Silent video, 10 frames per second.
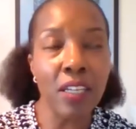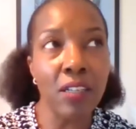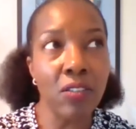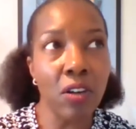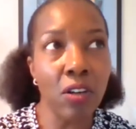it
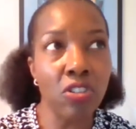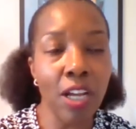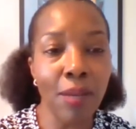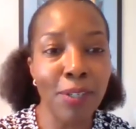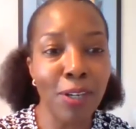is our
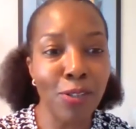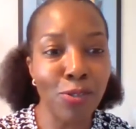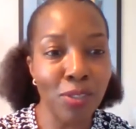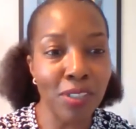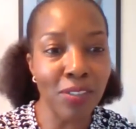job and our
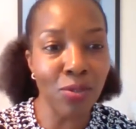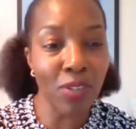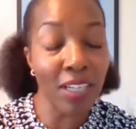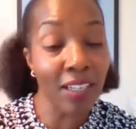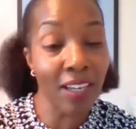duty to
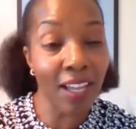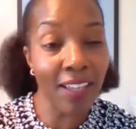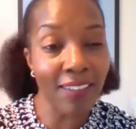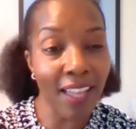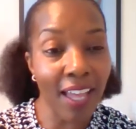
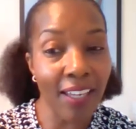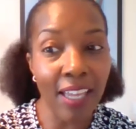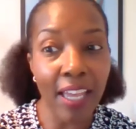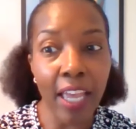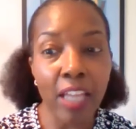recognize that
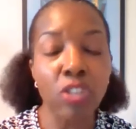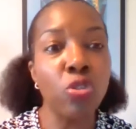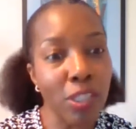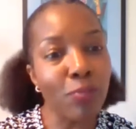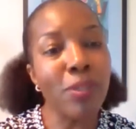and
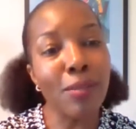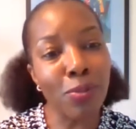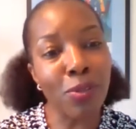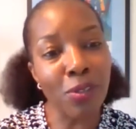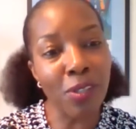treat
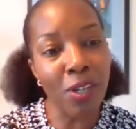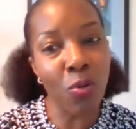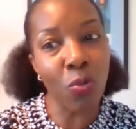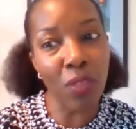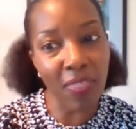people
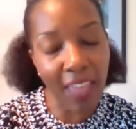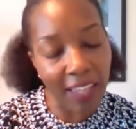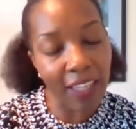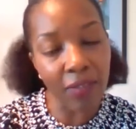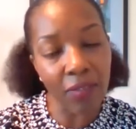with
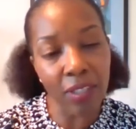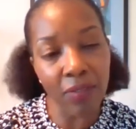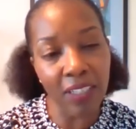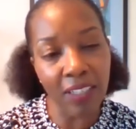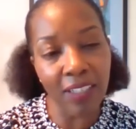that level of
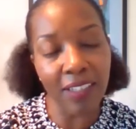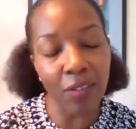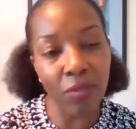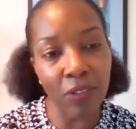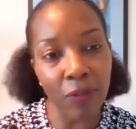dignity
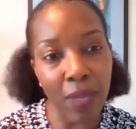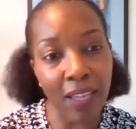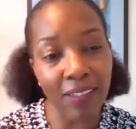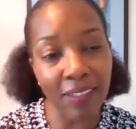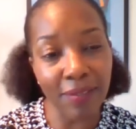and
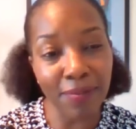respect.